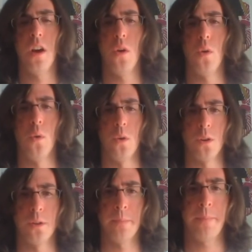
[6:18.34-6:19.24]

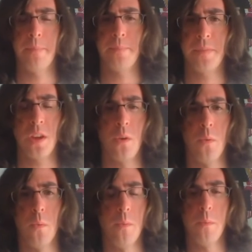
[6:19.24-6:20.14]
or
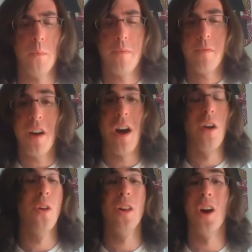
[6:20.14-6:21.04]
a
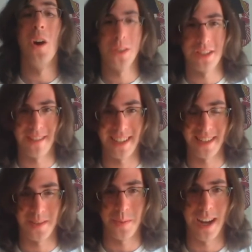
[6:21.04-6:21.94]
whole host of
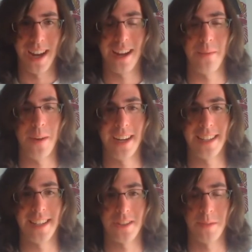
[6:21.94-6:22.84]
reasons why an
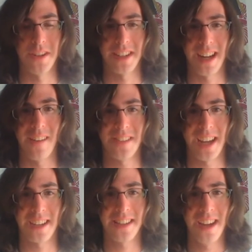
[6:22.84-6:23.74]
asexual person can have
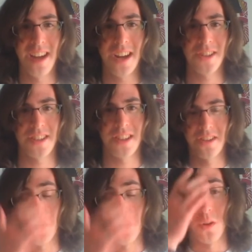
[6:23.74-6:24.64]
sex. Just as there's
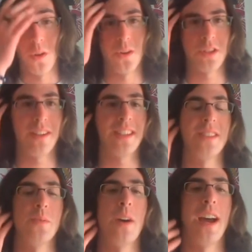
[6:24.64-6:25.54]
a whole host of reasons
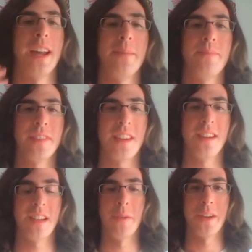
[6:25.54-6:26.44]
why
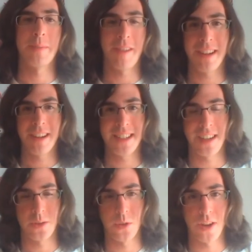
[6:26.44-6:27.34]
someone who experiences
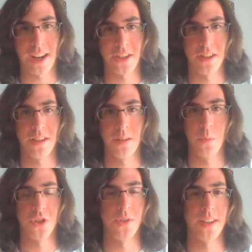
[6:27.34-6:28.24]
sexual attraction
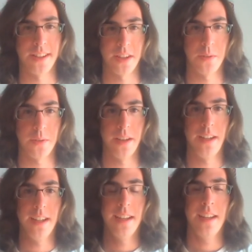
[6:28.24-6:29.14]
would choose not to.
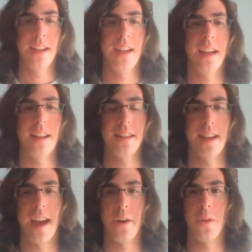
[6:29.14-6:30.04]

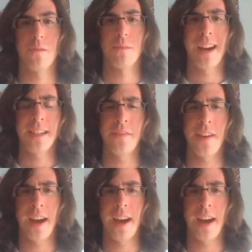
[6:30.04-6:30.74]
Now, Ray said